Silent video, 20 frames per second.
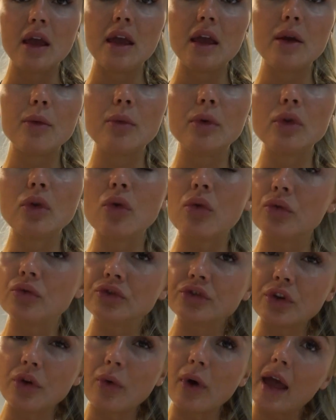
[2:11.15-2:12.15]
It will
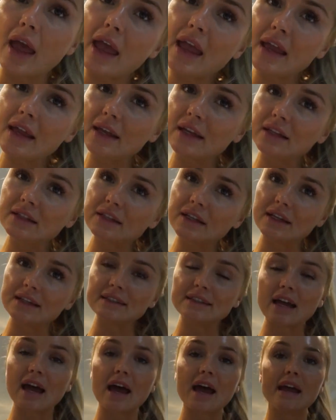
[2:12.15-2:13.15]
also aid
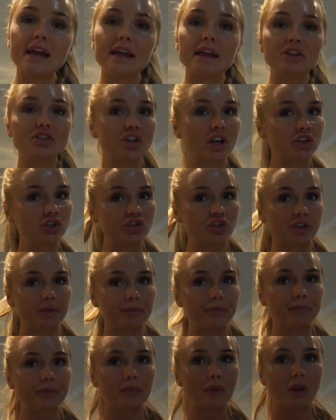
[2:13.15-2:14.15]

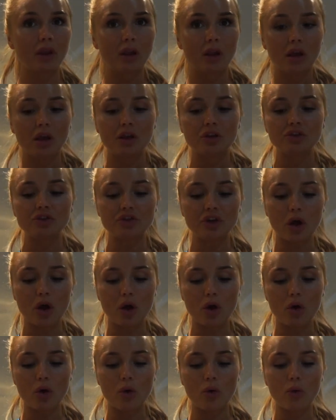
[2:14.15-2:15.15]
digestion.
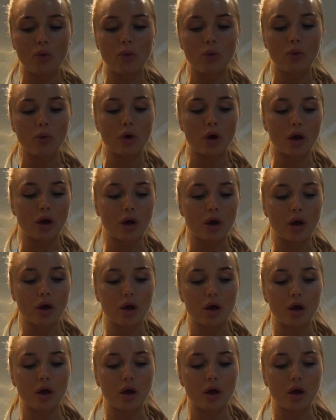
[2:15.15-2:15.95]
So